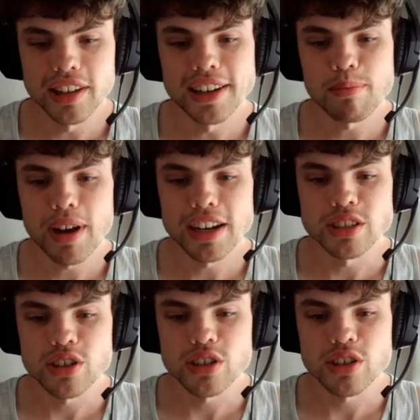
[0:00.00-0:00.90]
That it might
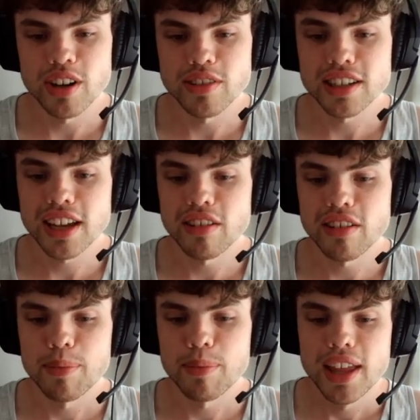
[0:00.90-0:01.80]
just turn around the entire
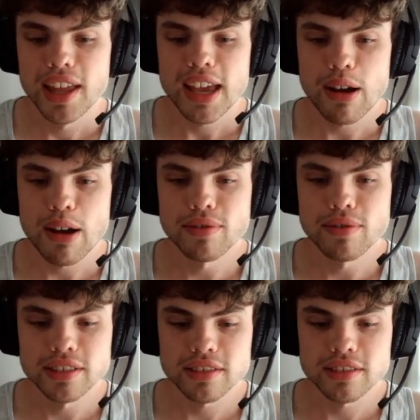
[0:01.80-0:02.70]
game.
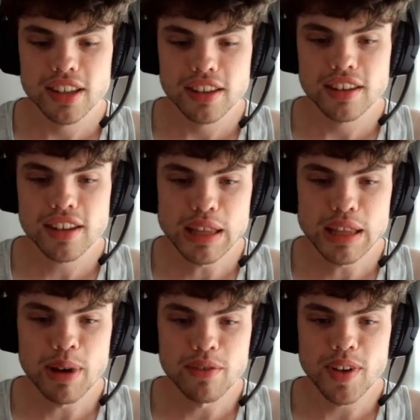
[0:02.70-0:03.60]
However, the
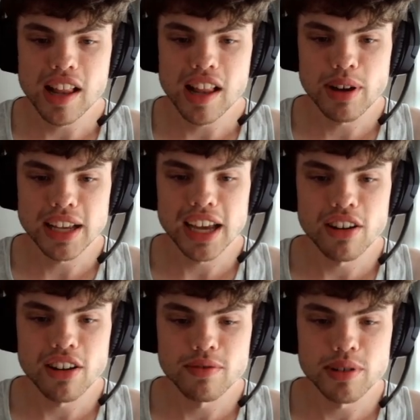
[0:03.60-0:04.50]
amount of value I get
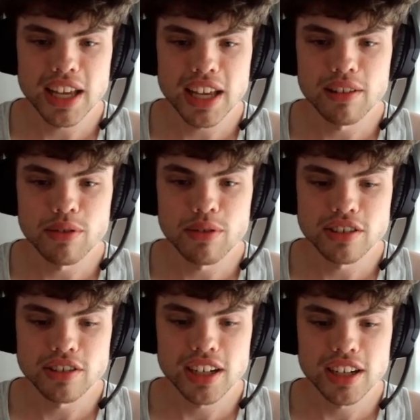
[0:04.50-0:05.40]
off of doing California
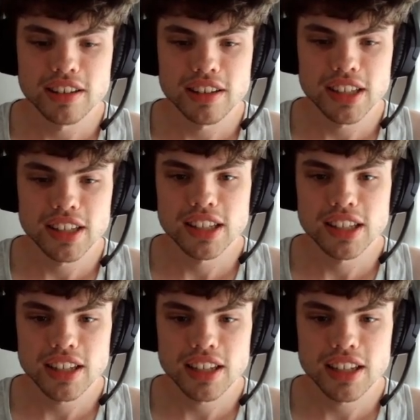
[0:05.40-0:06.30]
trade
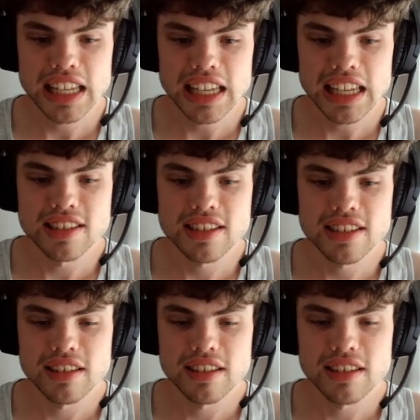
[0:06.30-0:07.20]

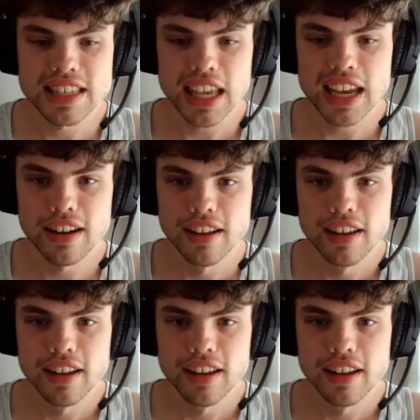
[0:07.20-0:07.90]
is insane.